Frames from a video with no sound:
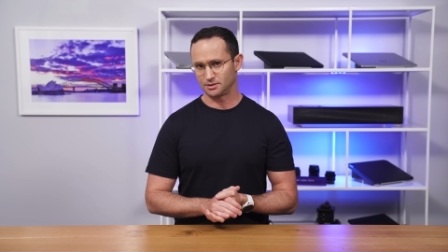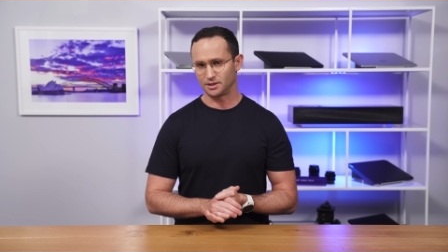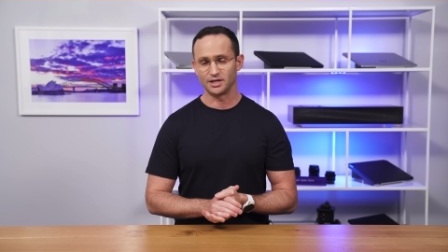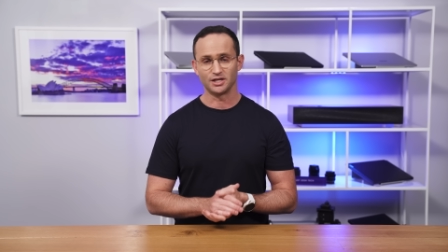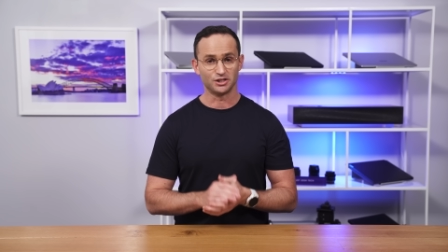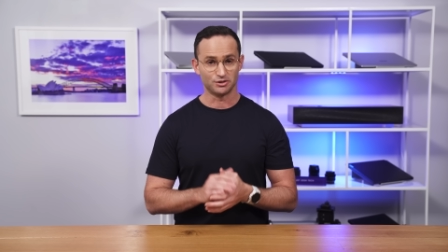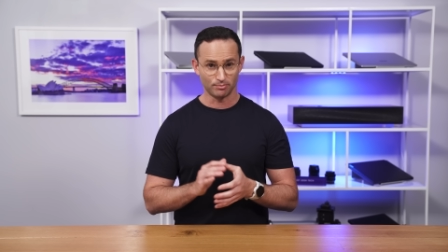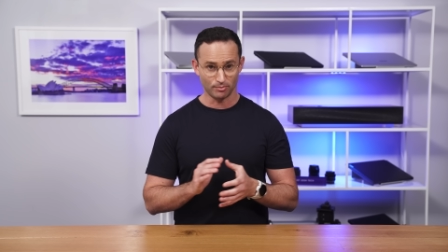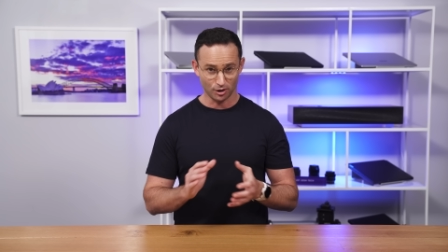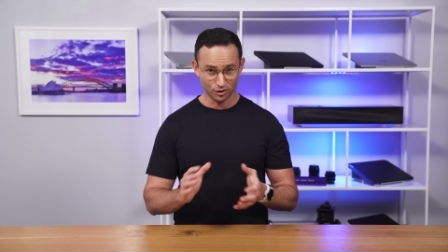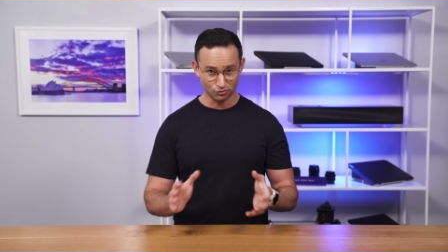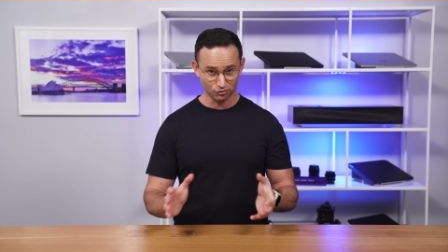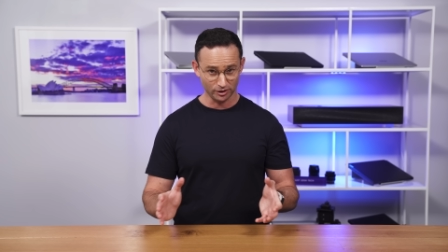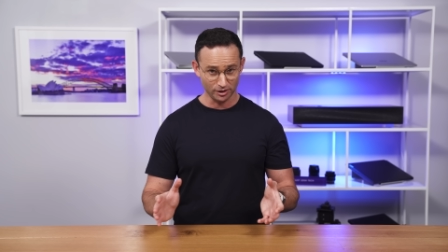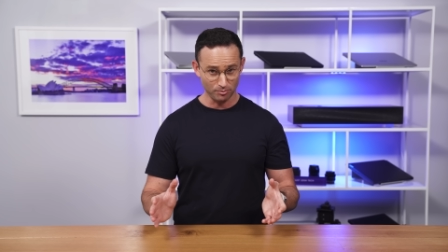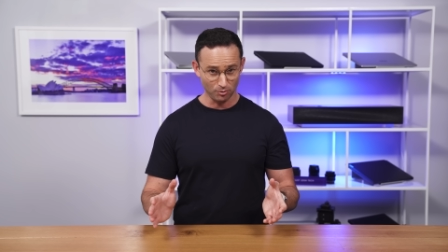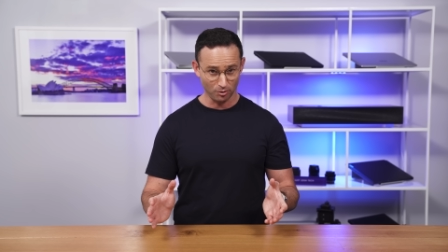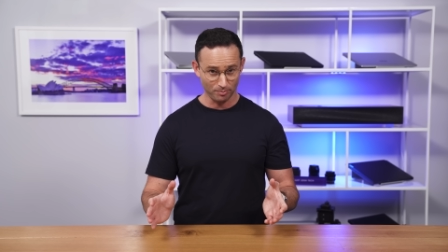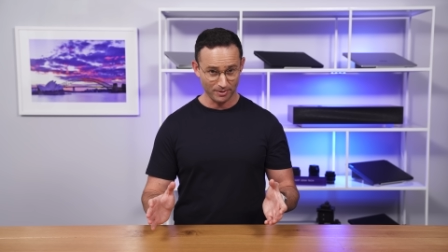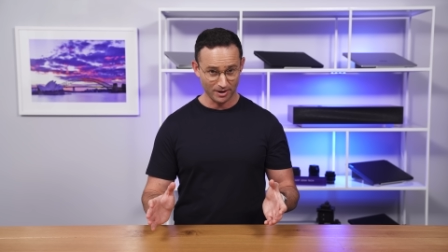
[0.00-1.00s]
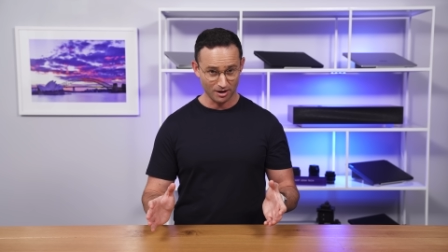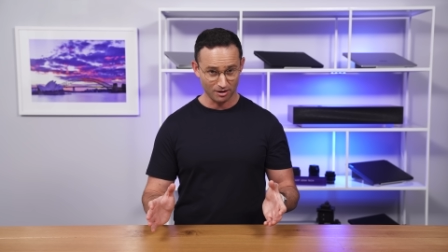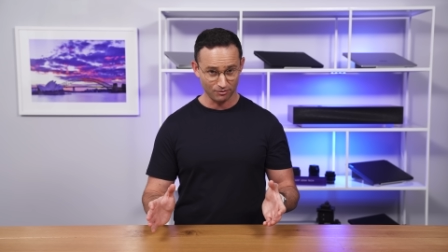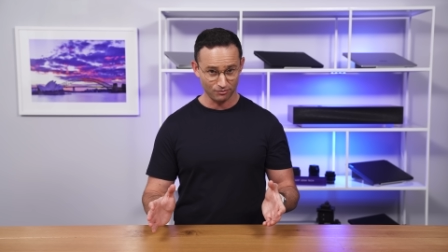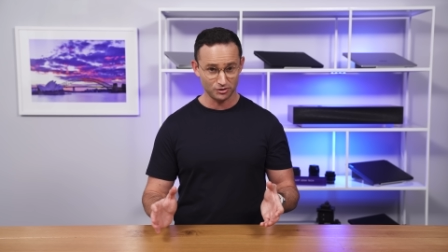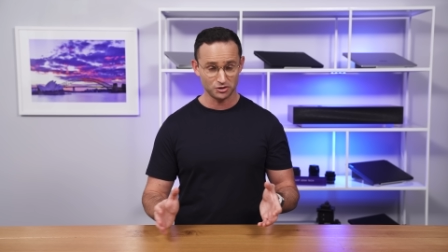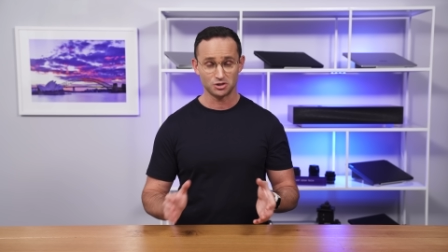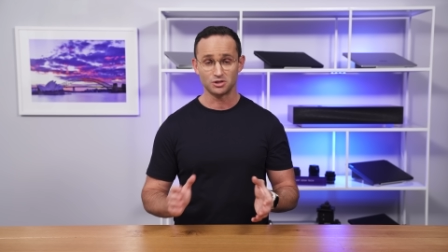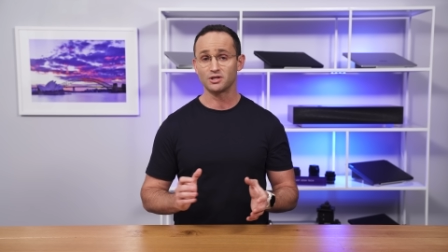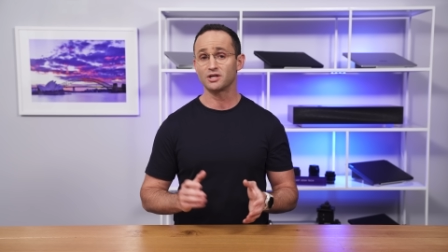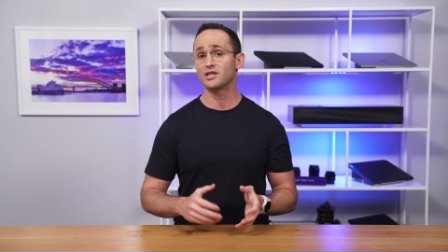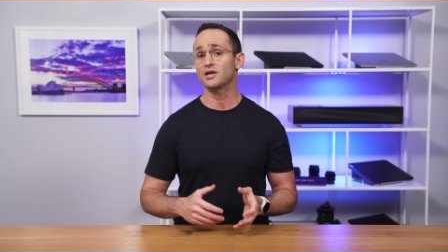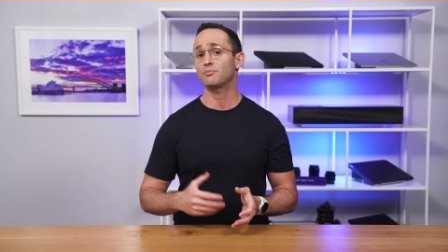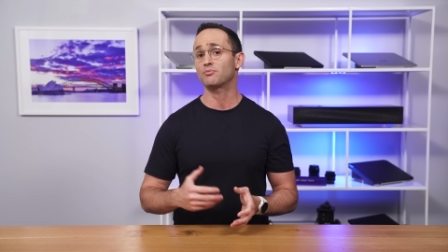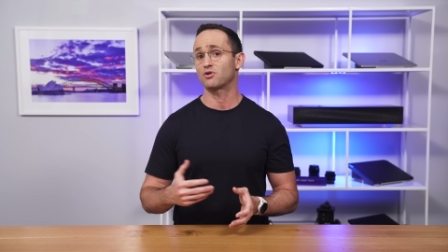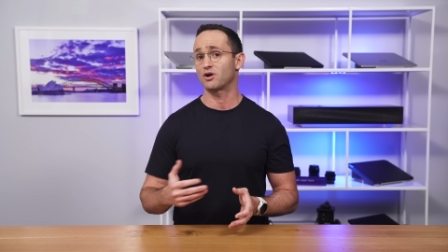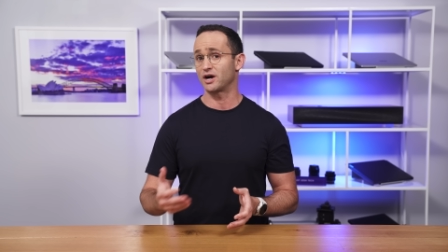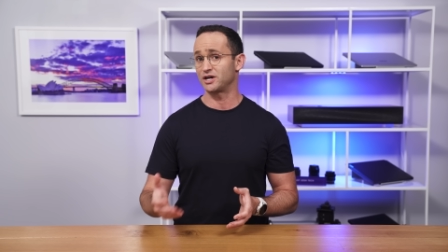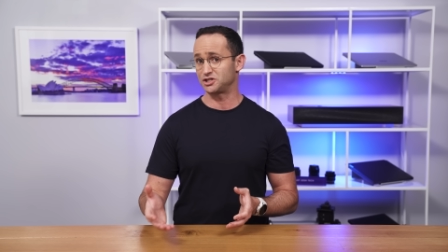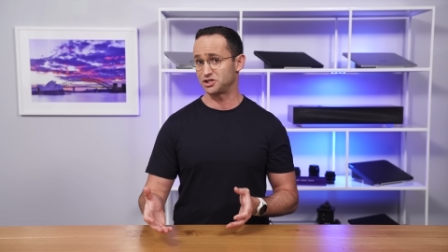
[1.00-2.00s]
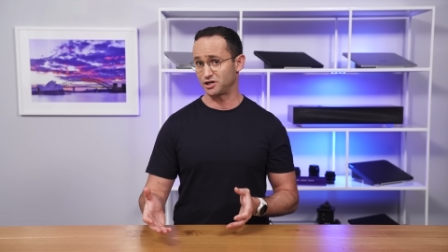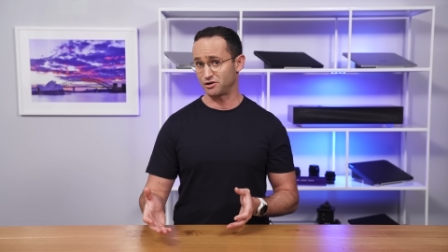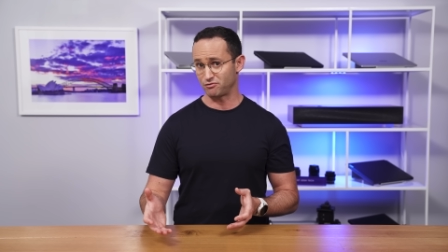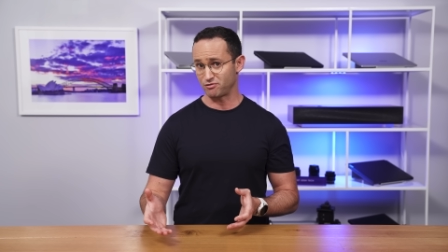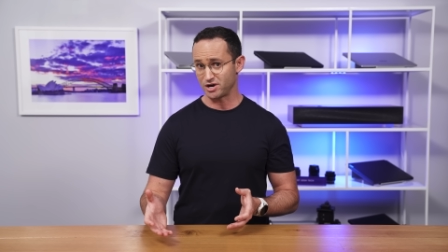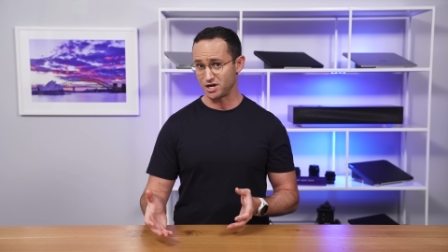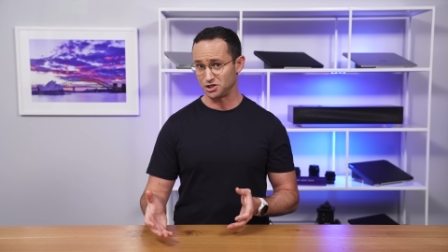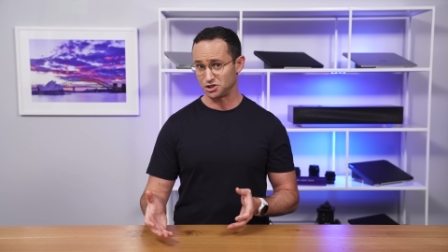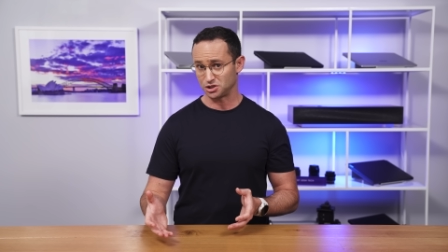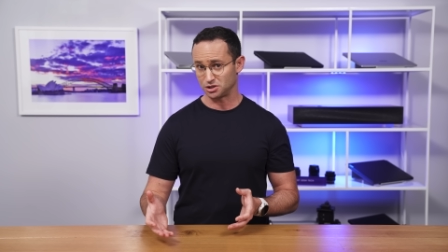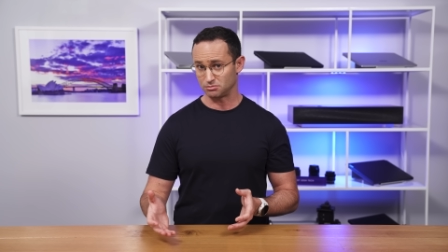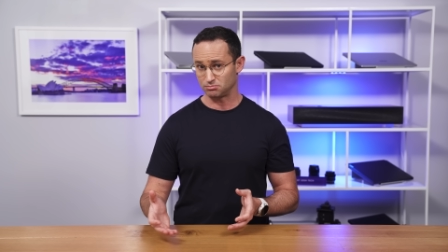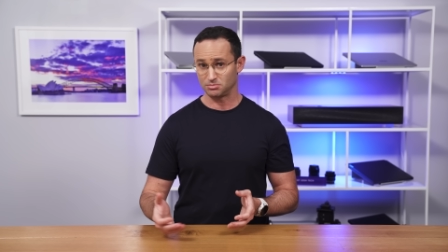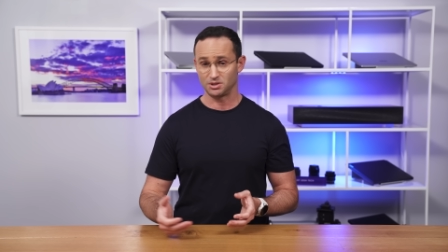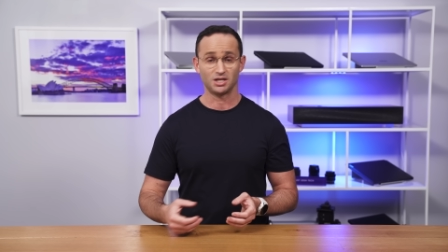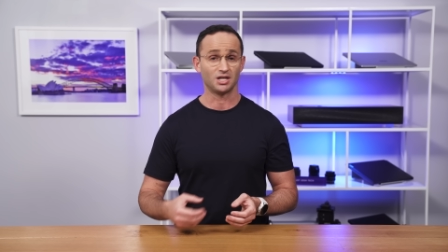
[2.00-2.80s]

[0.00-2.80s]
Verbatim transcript: It is moderately more power efficient than their prior generation.